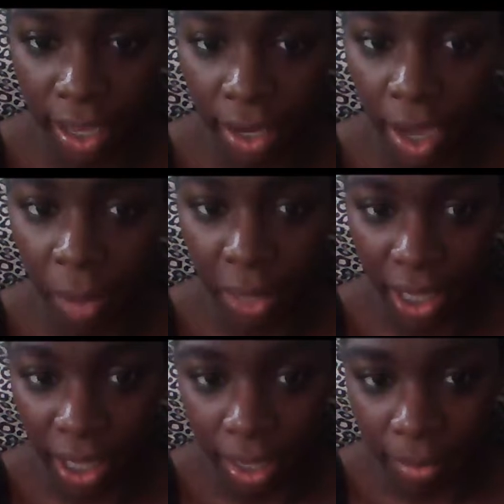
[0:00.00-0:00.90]
you're not
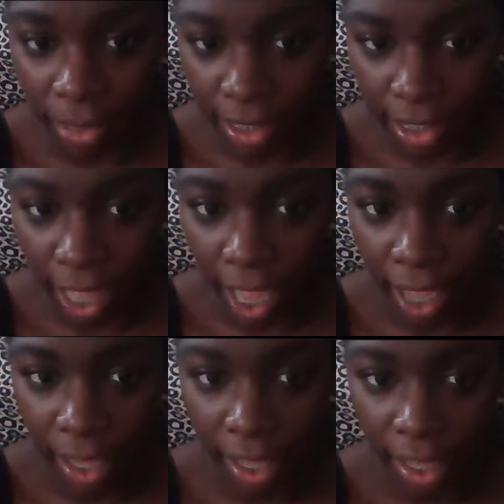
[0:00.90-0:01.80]
picking up the
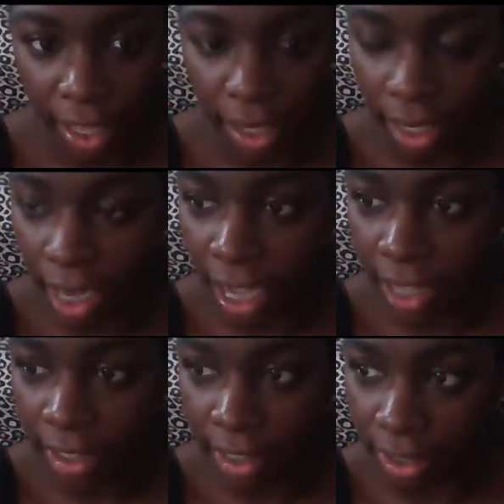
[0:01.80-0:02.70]
slack. You're
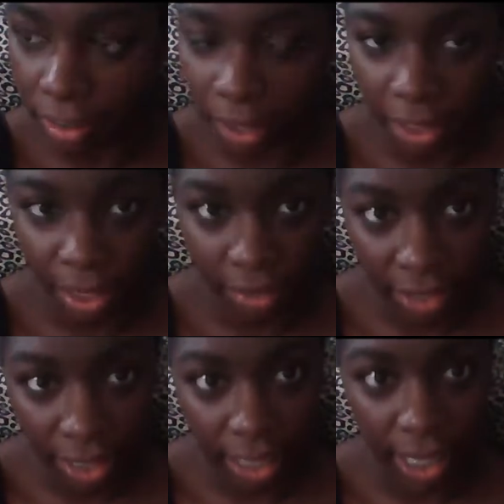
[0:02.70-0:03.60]
not dealing with
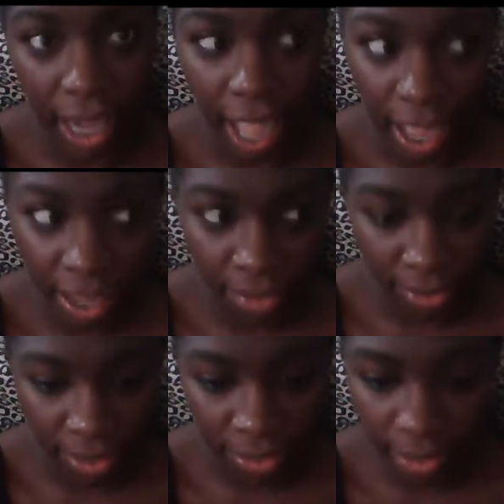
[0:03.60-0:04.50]
everything that I
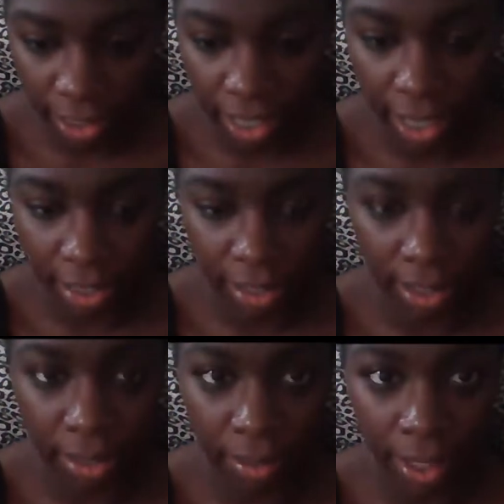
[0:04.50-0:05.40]
have to deal with. You're not
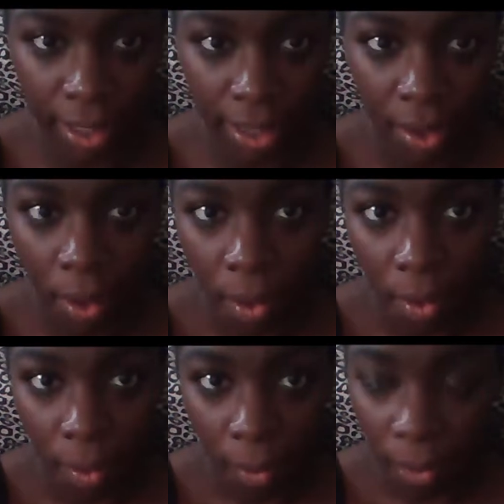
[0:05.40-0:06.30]
dealing with
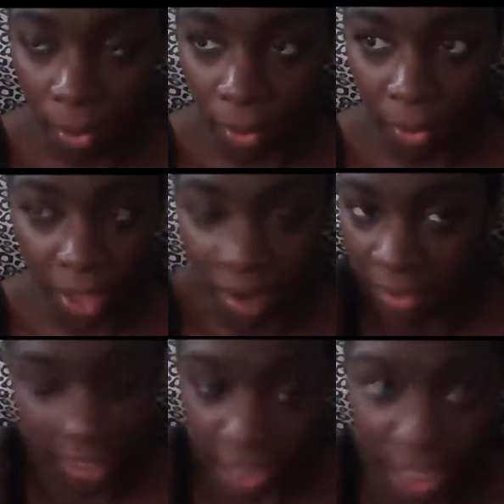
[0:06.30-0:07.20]
all
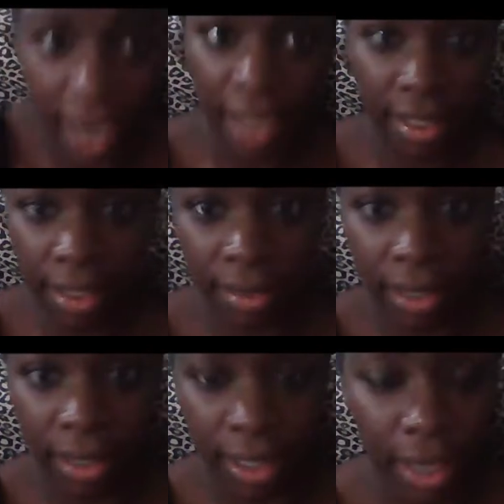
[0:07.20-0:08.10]
everything that I deal
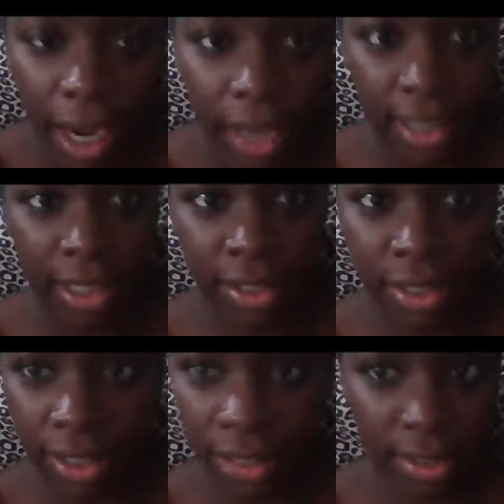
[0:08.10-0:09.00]
with. You're not. You
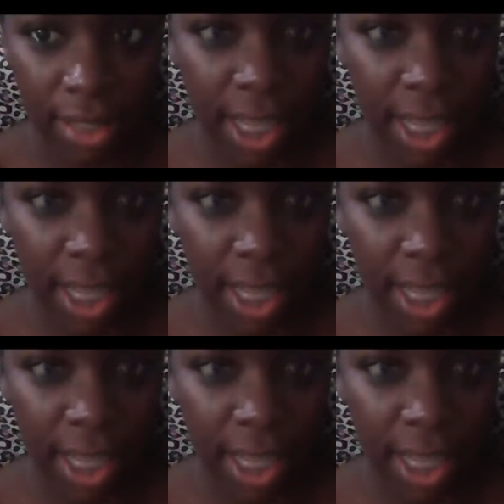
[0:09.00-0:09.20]
just,